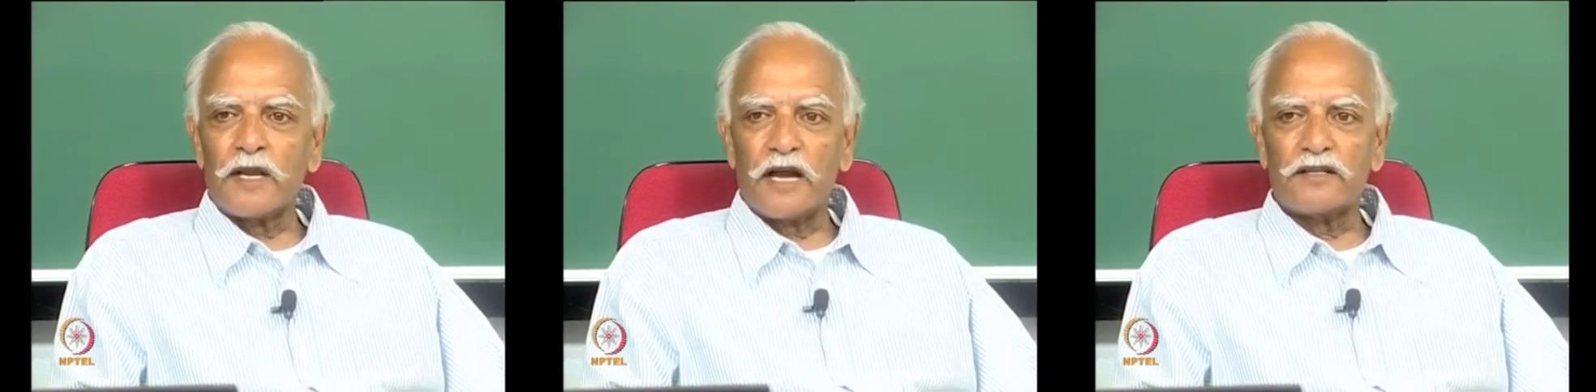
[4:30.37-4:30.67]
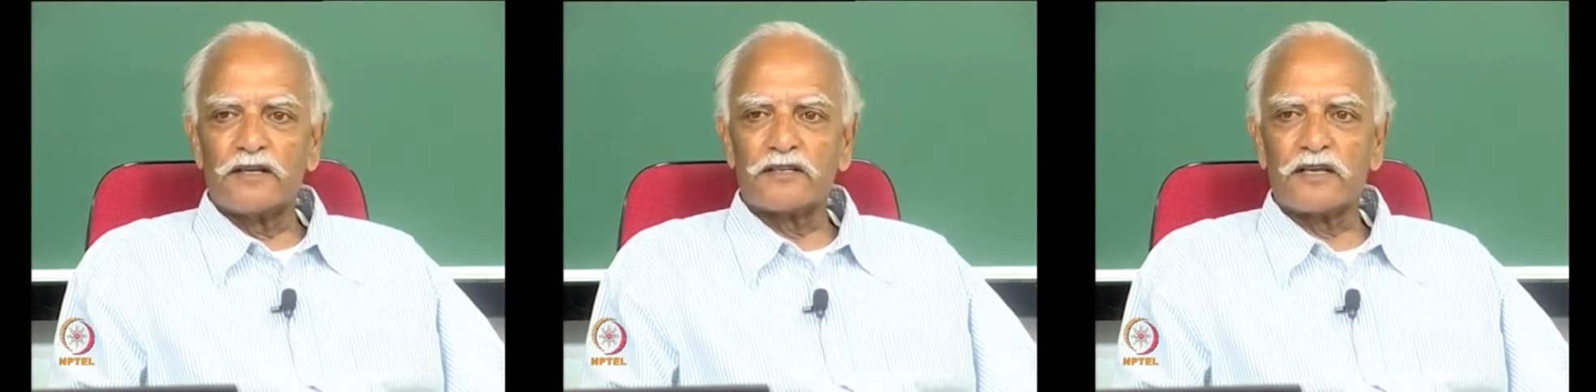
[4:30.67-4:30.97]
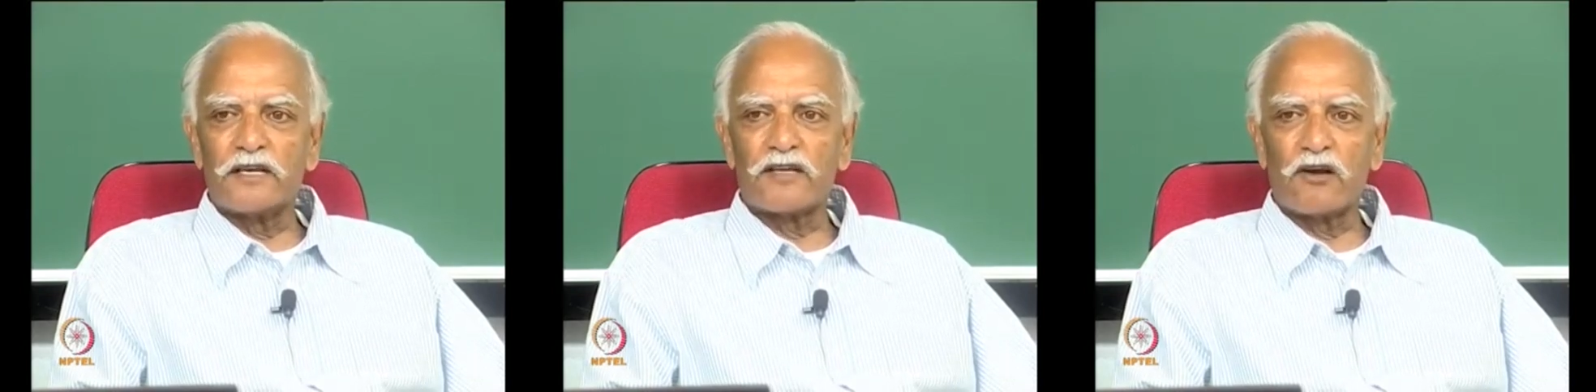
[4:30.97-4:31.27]
and this
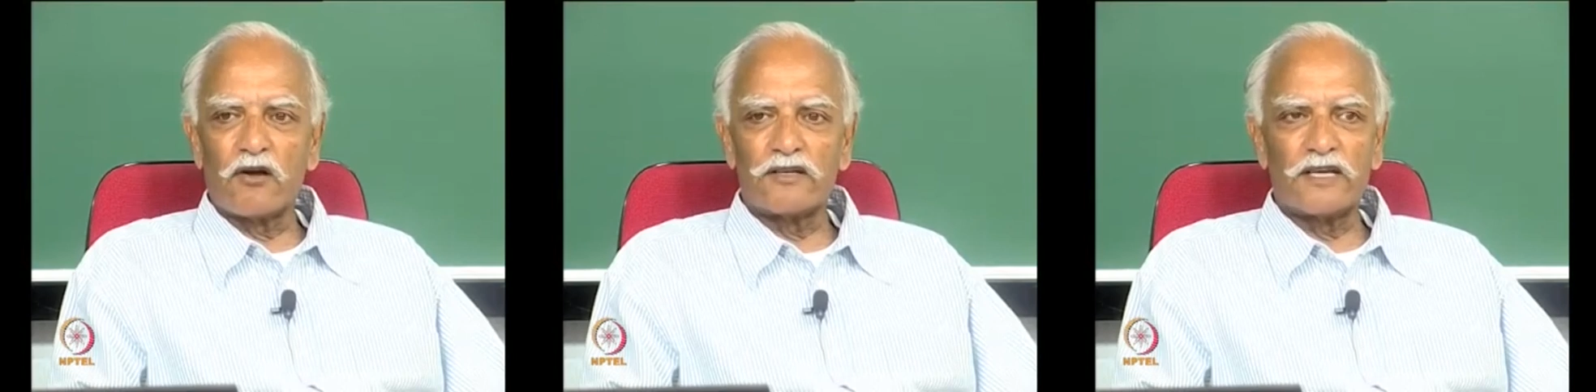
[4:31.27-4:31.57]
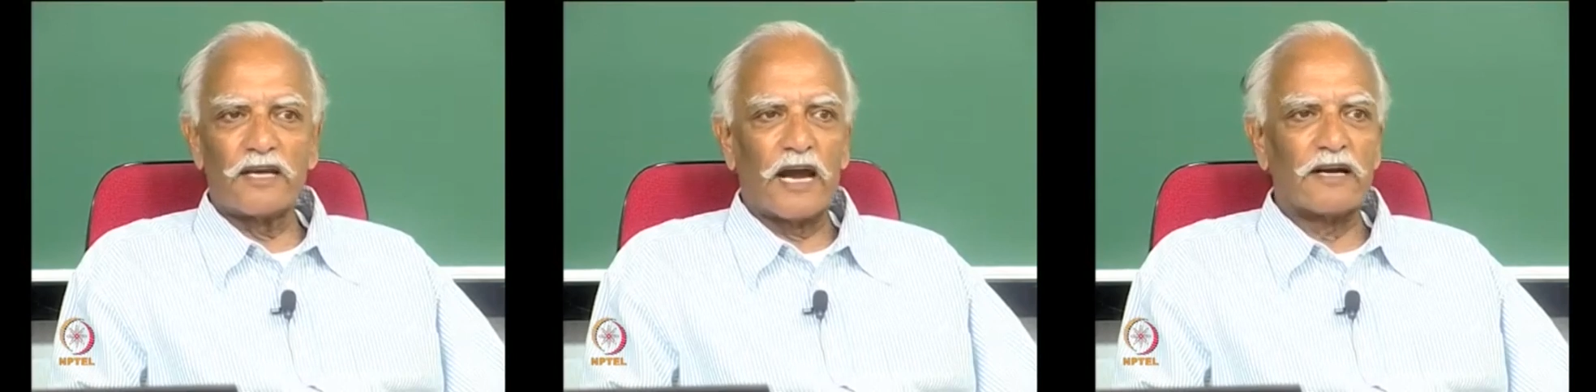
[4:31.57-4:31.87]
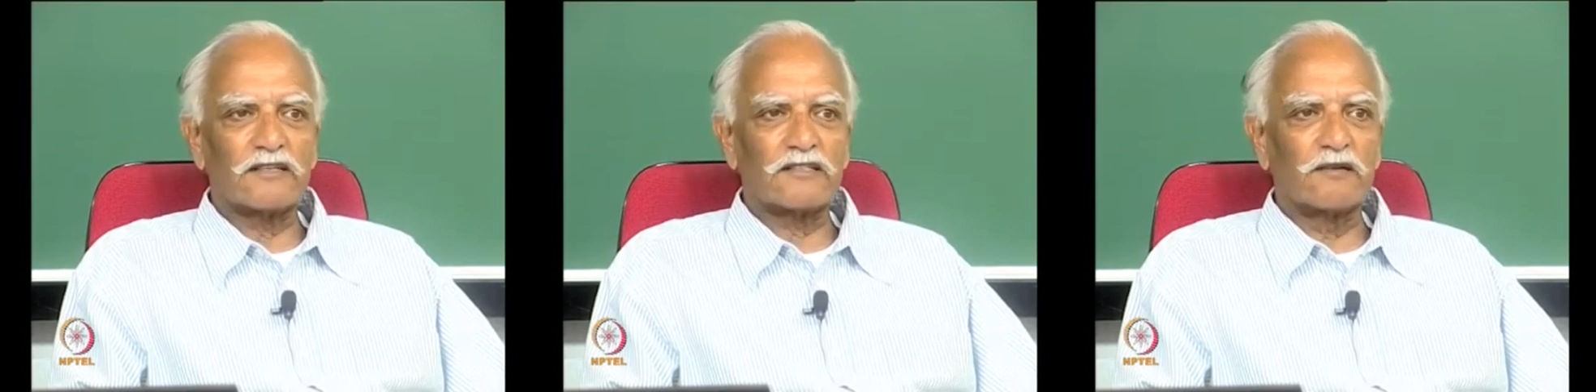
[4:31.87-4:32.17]
is a noisy
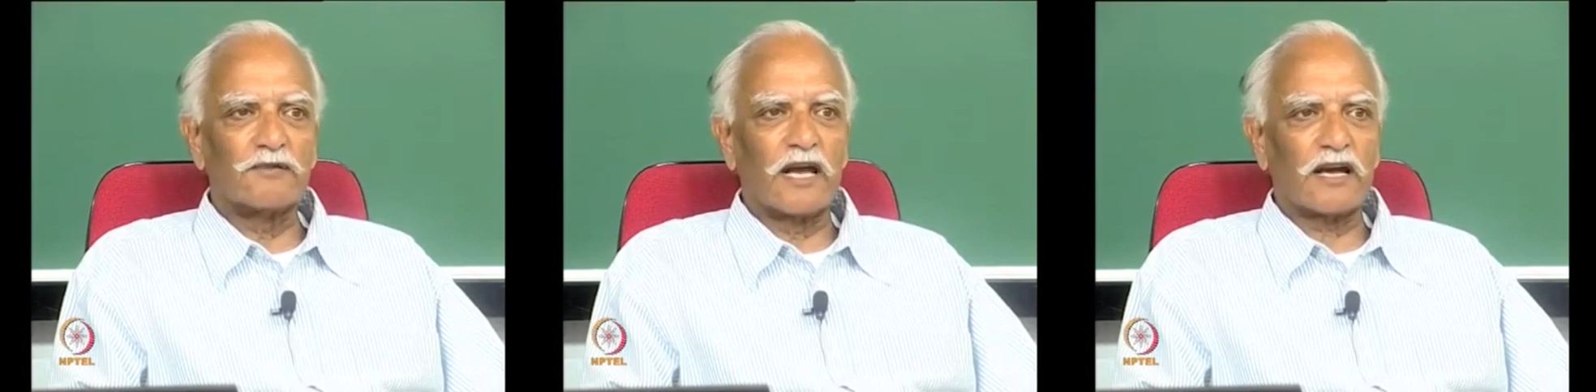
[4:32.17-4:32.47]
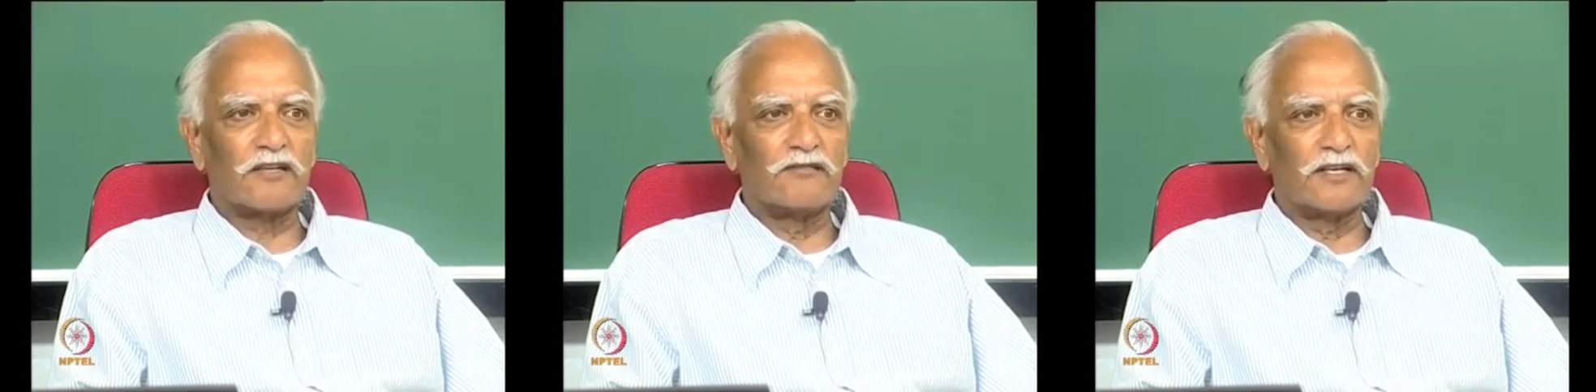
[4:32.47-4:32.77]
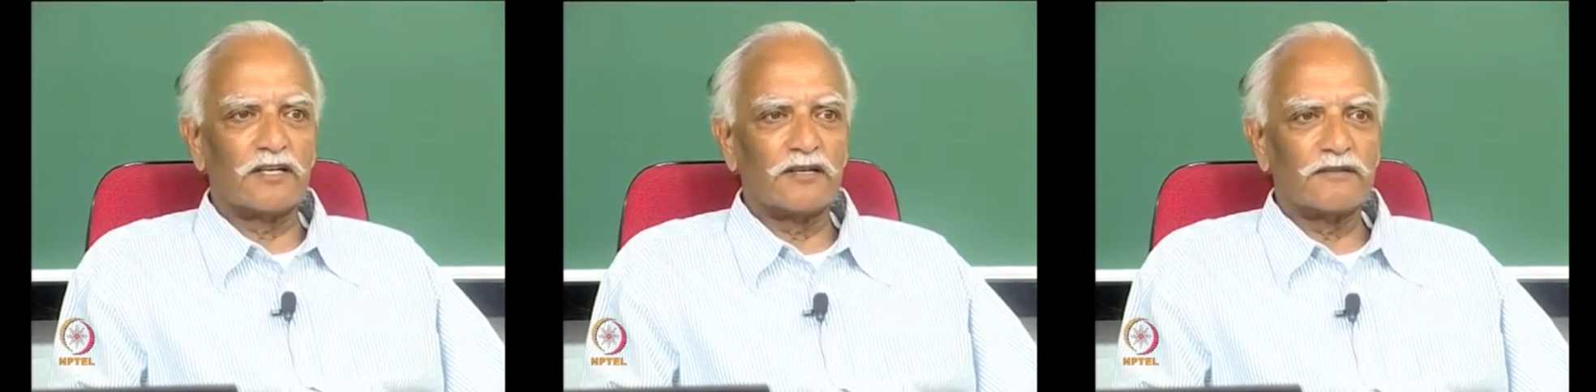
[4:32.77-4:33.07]
and disturbing
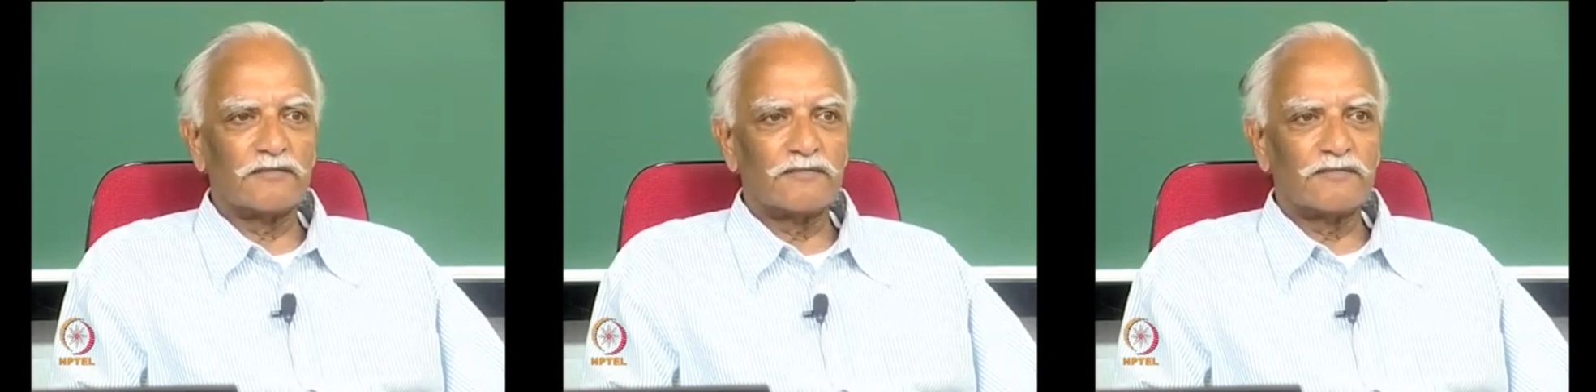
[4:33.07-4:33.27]
activity.